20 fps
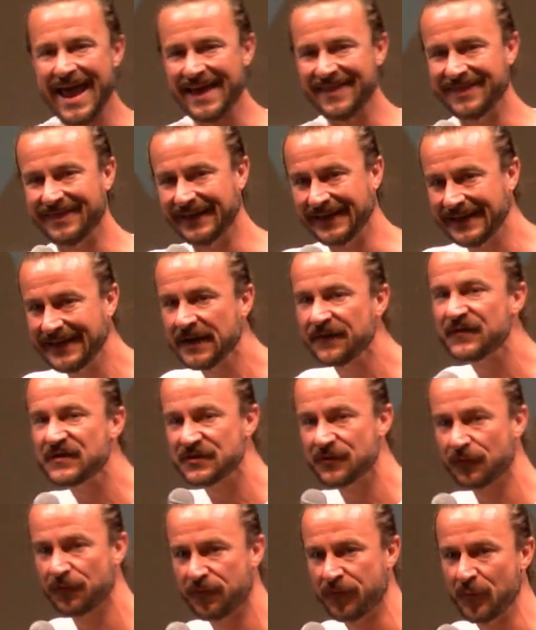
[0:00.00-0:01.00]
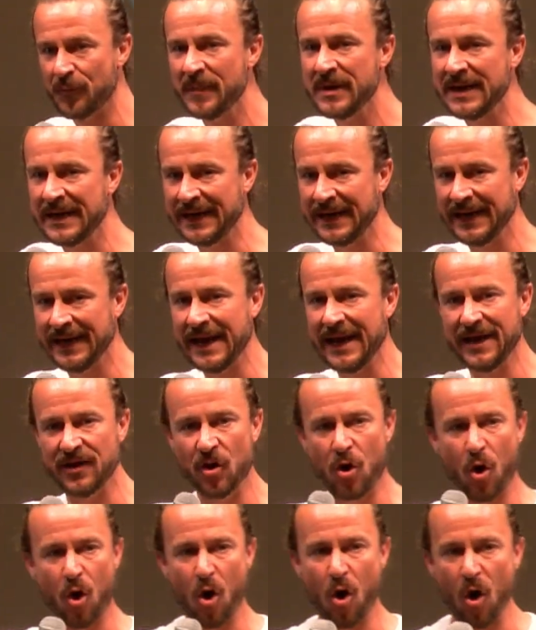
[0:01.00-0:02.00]
The gift for me in
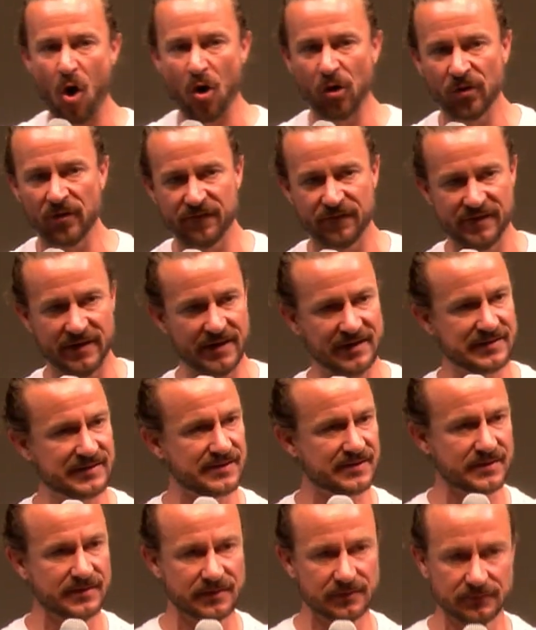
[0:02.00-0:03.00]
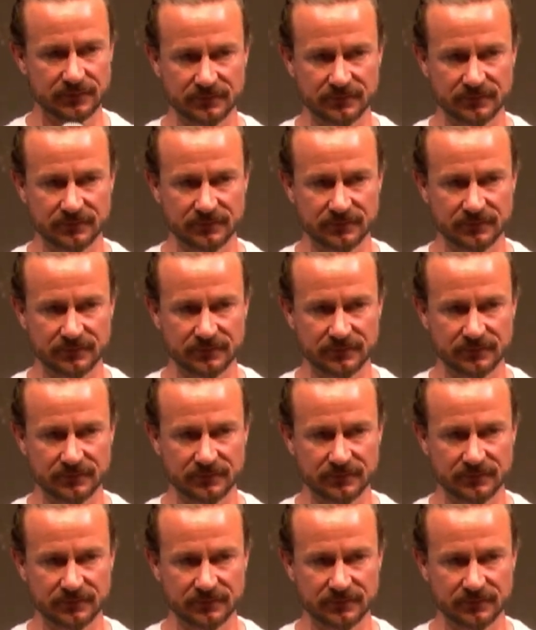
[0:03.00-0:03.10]
all of this